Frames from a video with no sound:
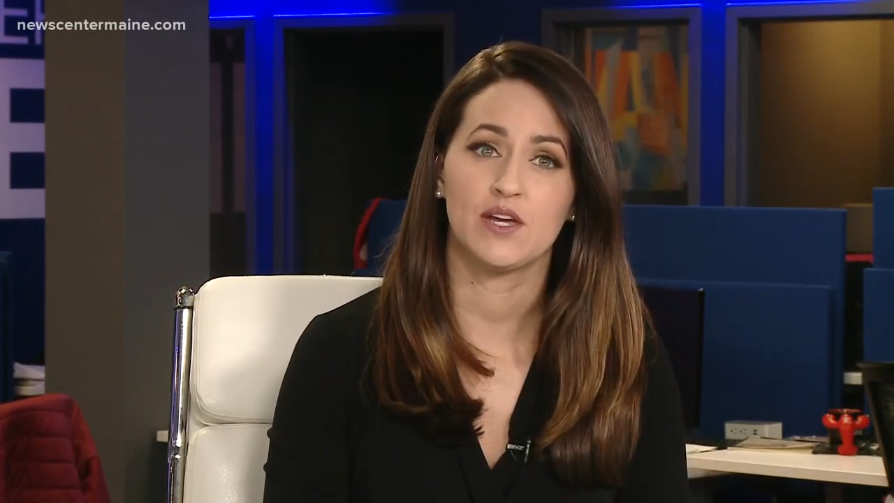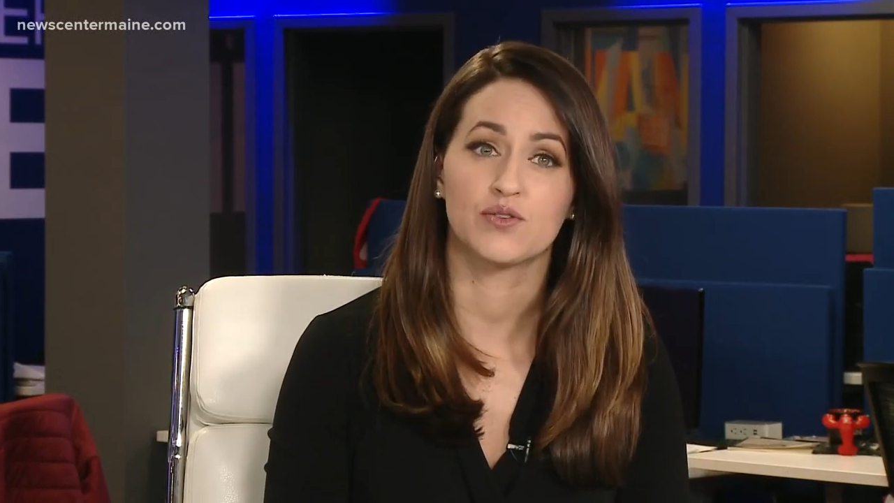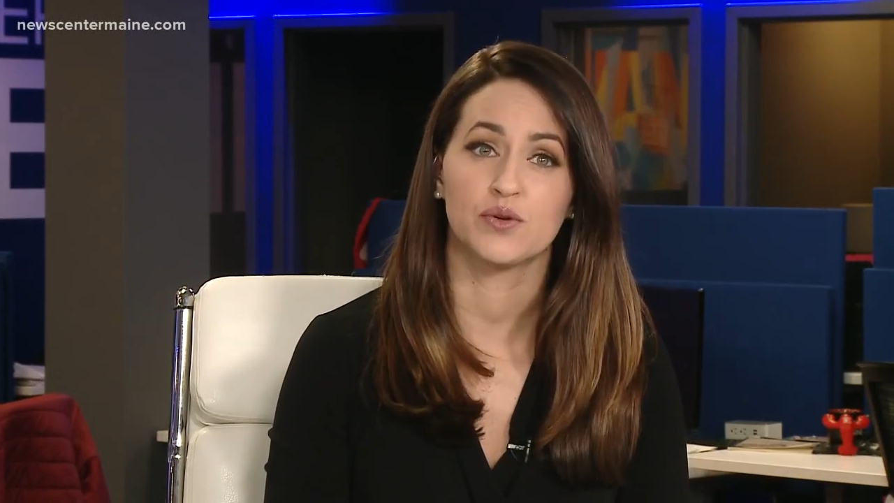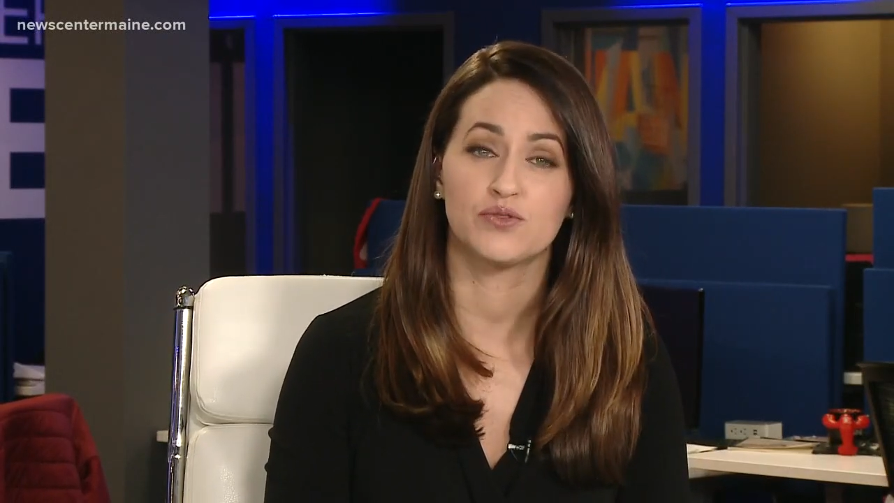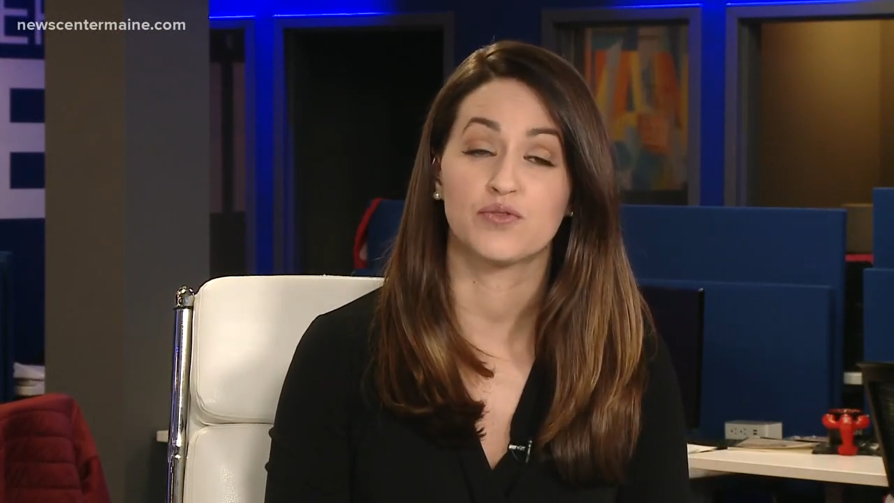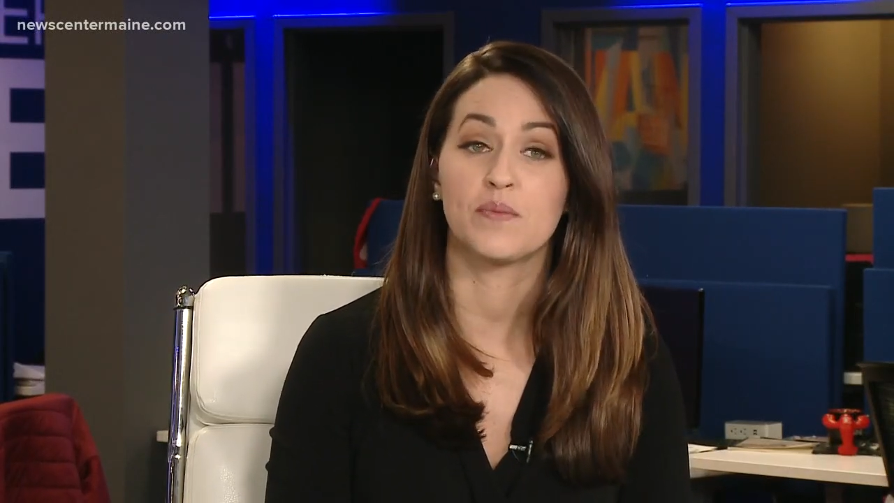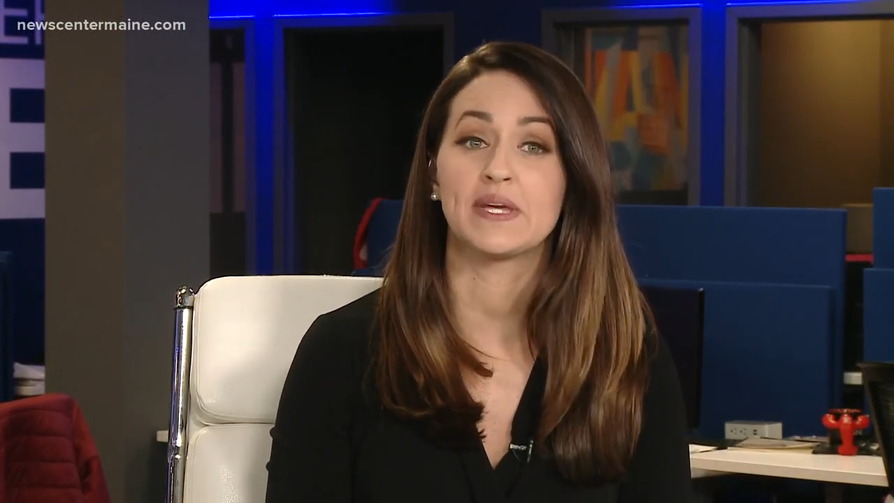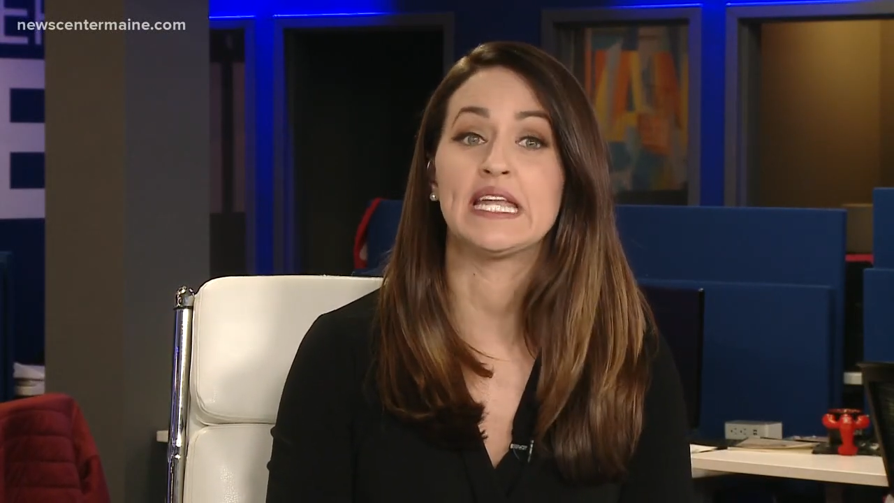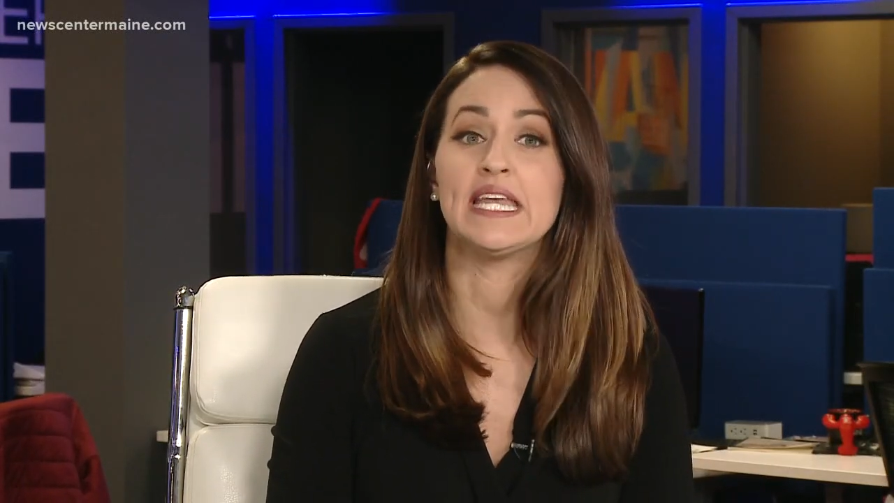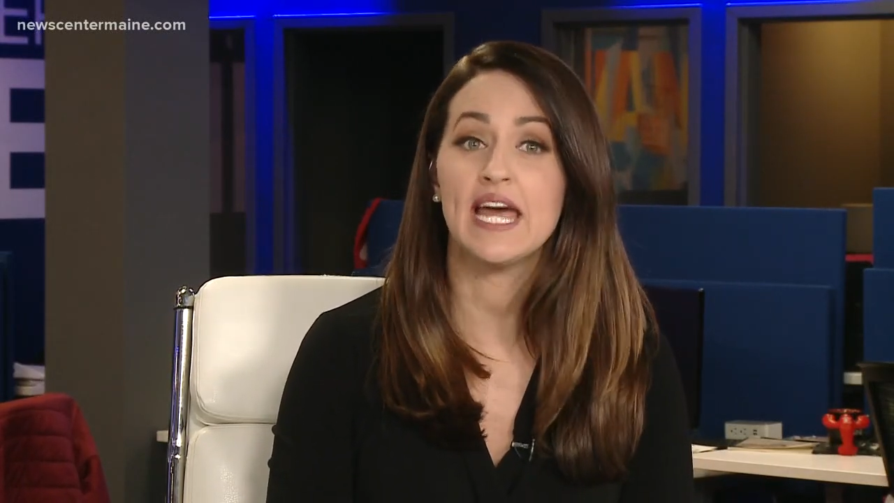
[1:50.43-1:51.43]
crews from
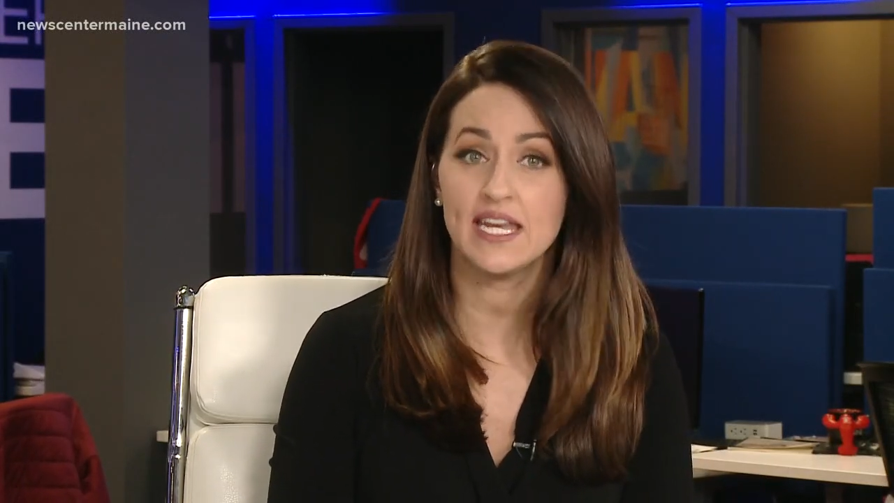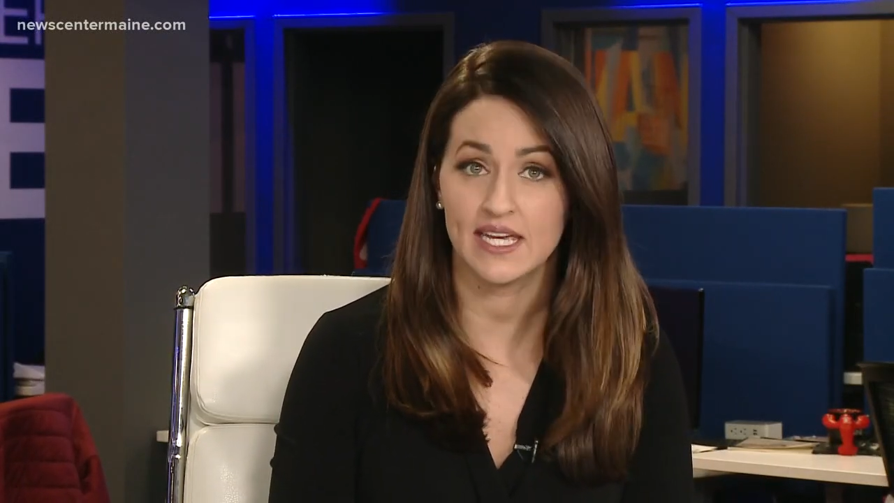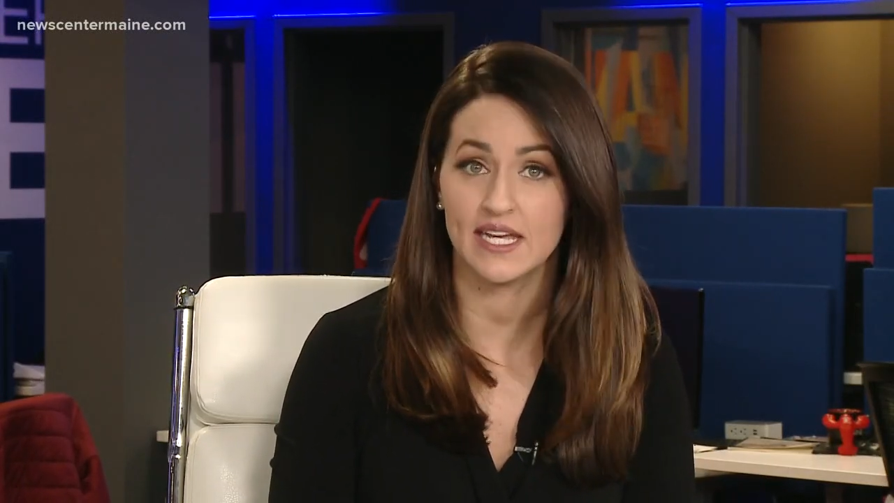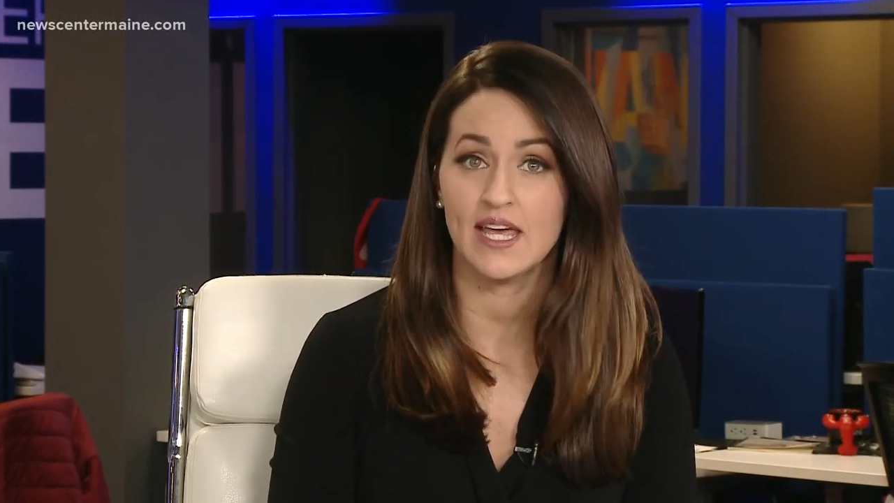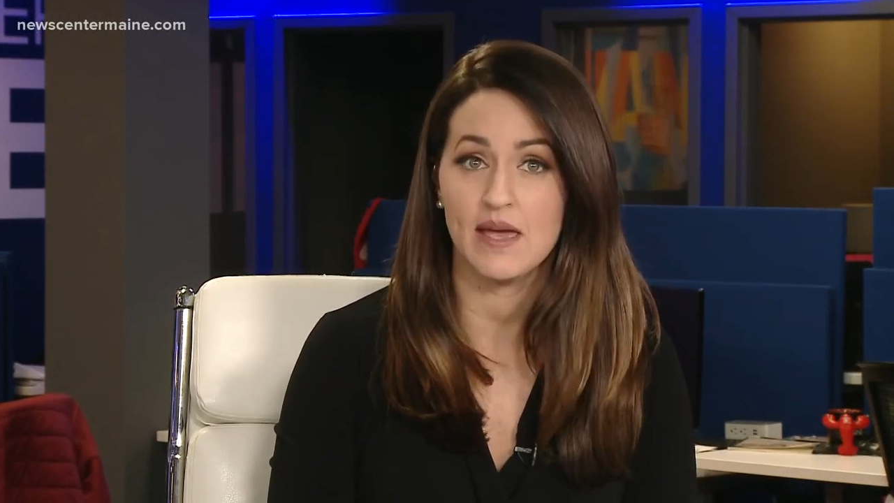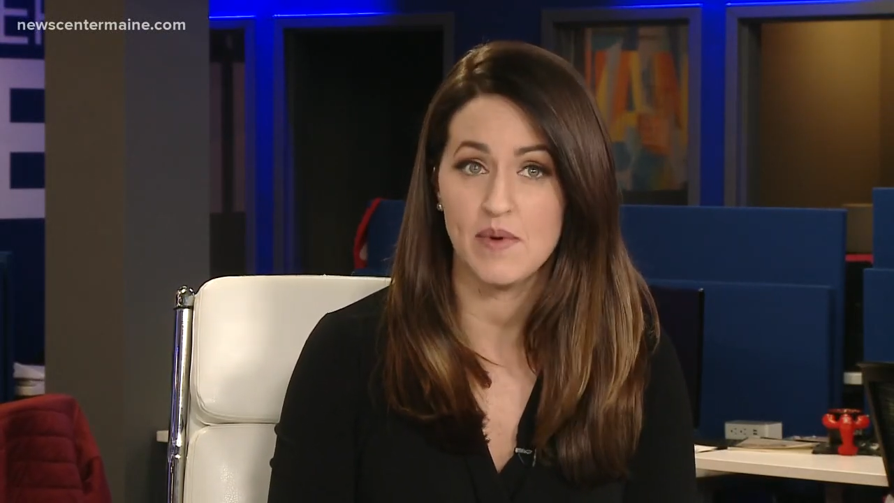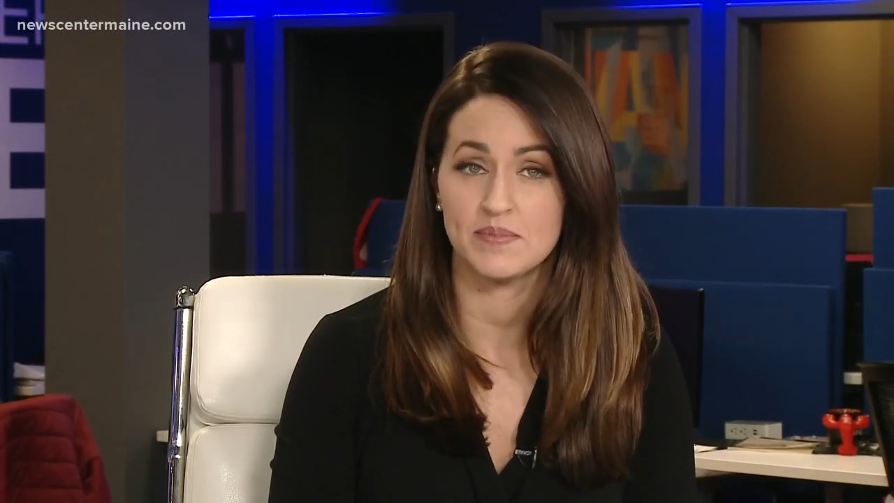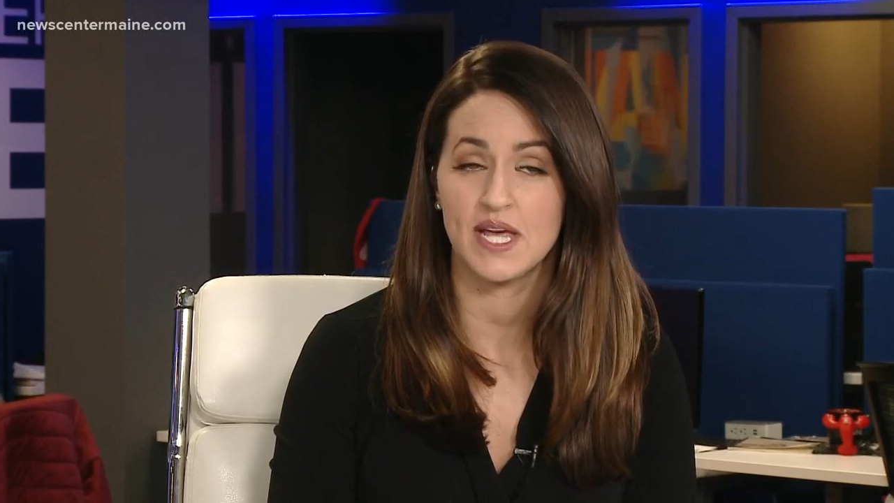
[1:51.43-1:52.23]
Connecticut came up